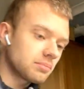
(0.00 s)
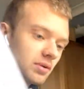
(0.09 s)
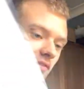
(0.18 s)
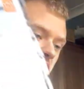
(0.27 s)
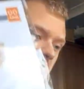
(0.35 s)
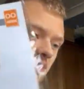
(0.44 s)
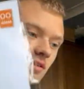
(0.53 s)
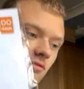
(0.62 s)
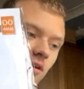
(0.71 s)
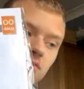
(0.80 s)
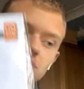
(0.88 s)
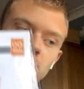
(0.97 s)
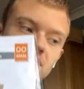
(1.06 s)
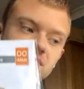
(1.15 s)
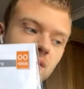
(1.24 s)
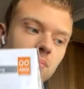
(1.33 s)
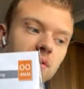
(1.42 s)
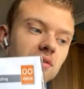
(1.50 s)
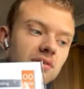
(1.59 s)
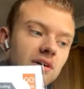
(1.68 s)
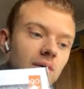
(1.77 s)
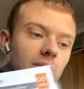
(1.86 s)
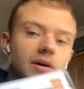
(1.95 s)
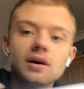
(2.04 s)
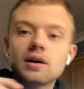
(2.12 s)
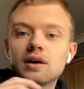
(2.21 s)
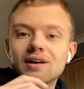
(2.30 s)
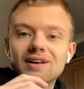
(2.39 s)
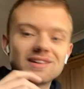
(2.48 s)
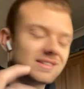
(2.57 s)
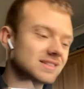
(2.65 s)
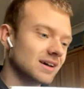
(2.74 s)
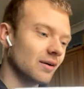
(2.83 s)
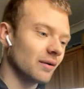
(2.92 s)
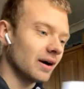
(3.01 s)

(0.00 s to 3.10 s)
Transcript: but this didn't arrive till about 10 minutes ago, so